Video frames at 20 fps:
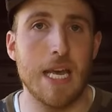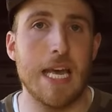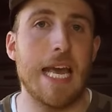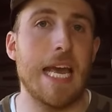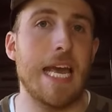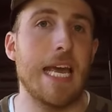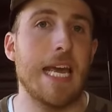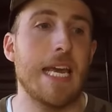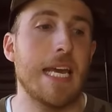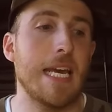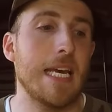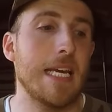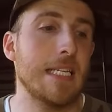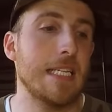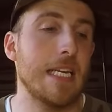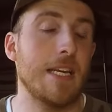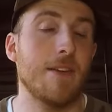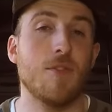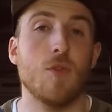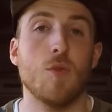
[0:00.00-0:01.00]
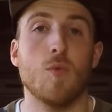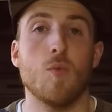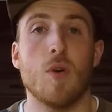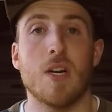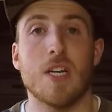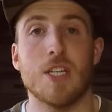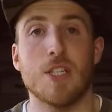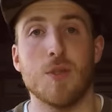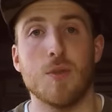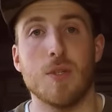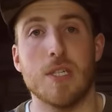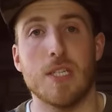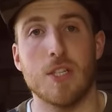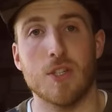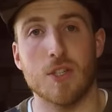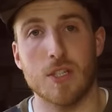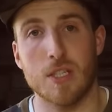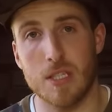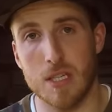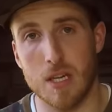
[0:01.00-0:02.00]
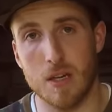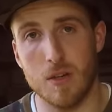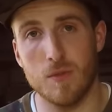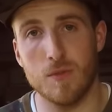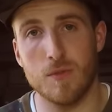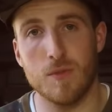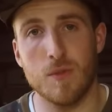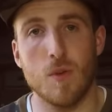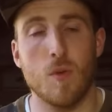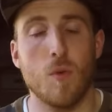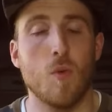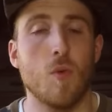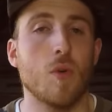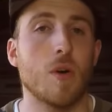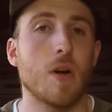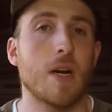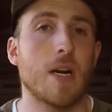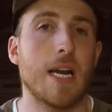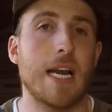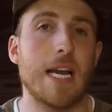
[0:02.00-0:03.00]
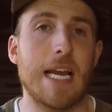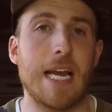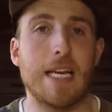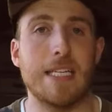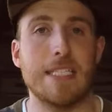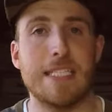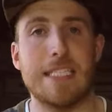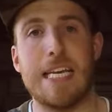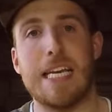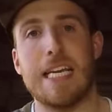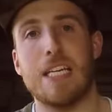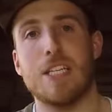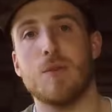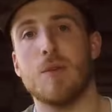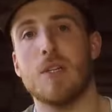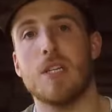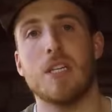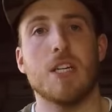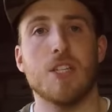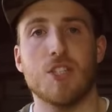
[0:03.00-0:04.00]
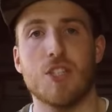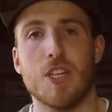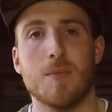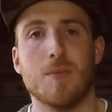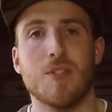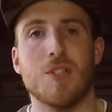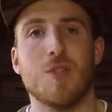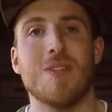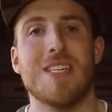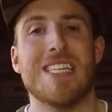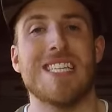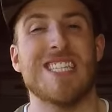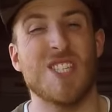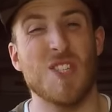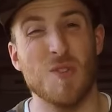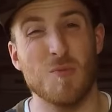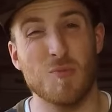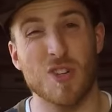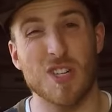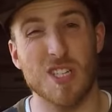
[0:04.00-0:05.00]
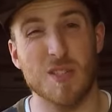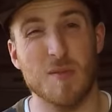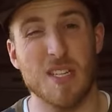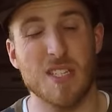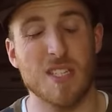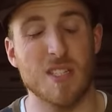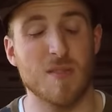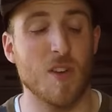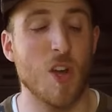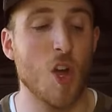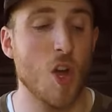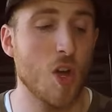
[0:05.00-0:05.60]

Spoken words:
And if you want to do it yourself or take it to a gun shop to do it, it's super expensive.